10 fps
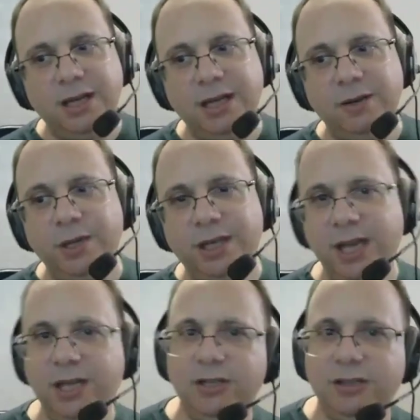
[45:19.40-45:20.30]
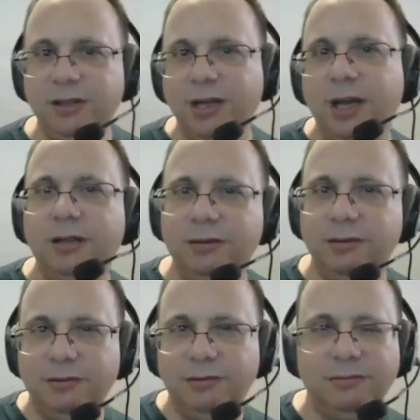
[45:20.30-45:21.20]
With agents, you kind of
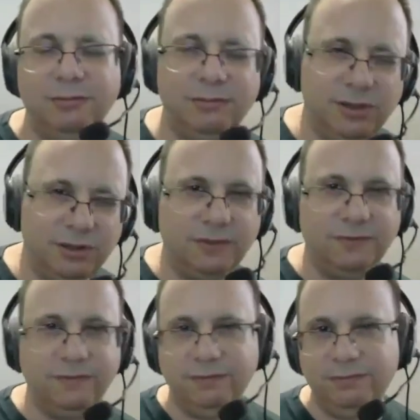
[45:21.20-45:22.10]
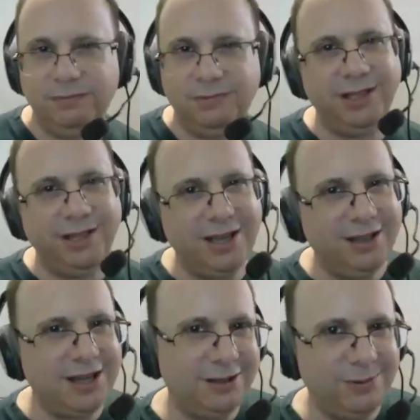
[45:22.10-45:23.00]
sort of delegate
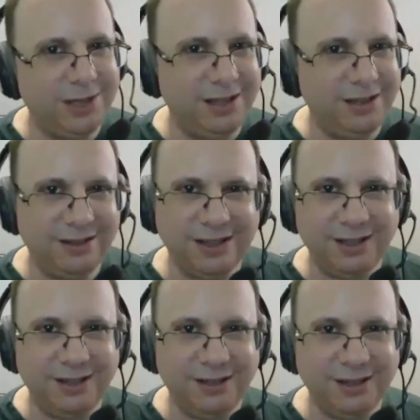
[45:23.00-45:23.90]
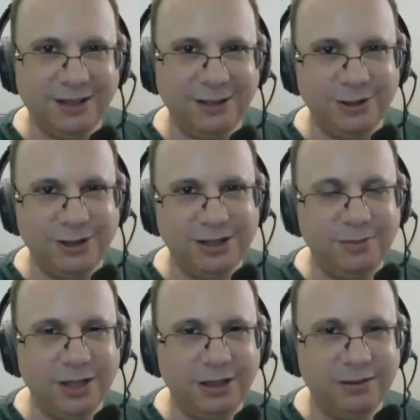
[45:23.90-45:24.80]
that away, and you lose the
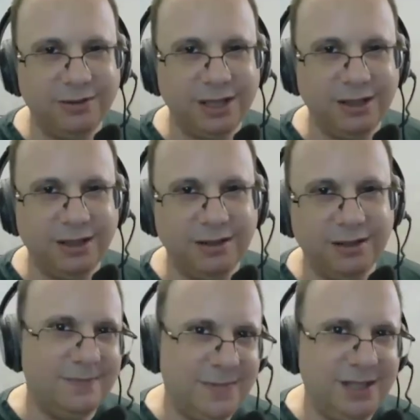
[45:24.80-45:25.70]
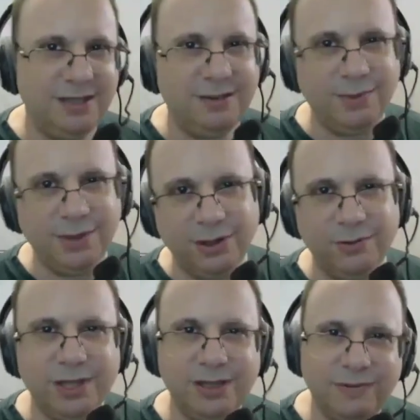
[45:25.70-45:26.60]
ability to say, this will
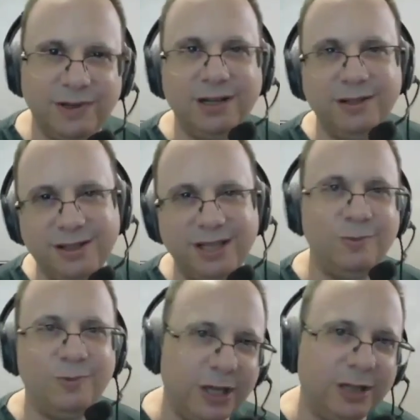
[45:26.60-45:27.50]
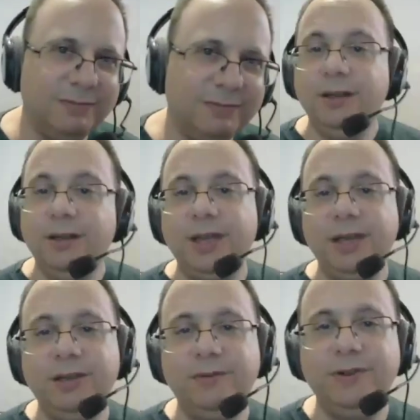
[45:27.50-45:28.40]
always run the same way.
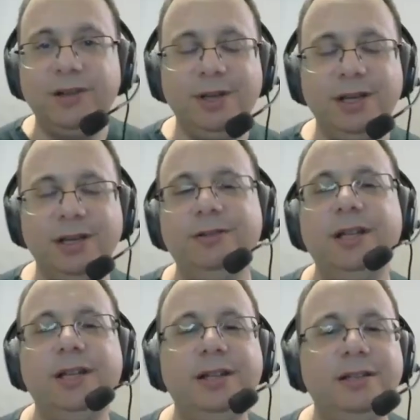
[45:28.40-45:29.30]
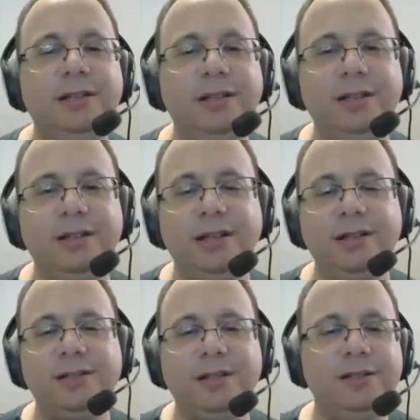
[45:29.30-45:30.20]
Thank you for coming in today. Like
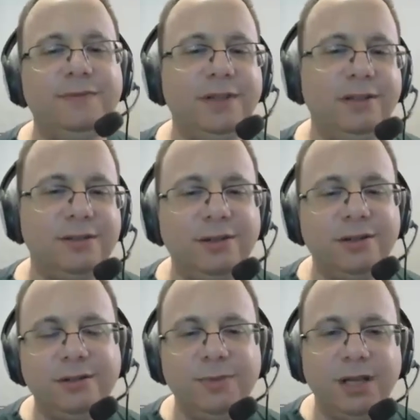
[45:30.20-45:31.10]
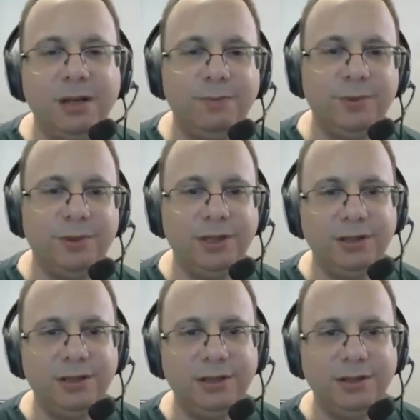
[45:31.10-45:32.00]
I said, this video is going to be up in
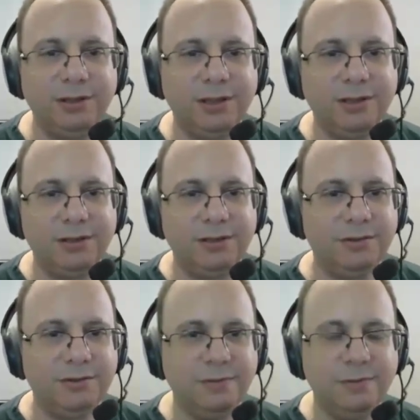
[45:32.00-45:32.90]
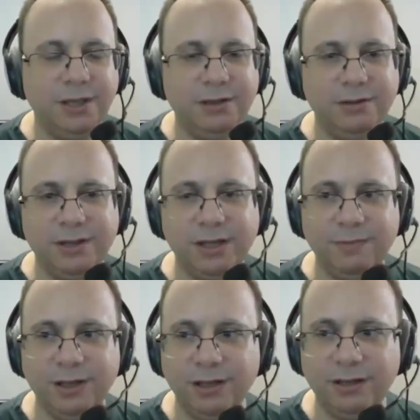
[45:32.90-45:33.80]
the next week or
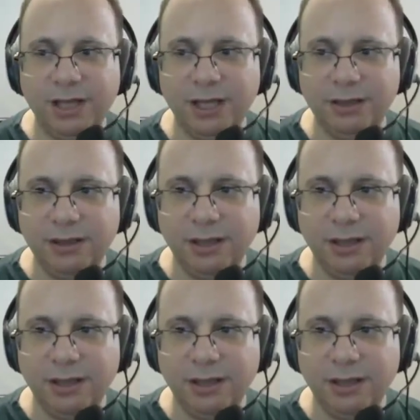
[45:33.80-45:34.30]
something like that.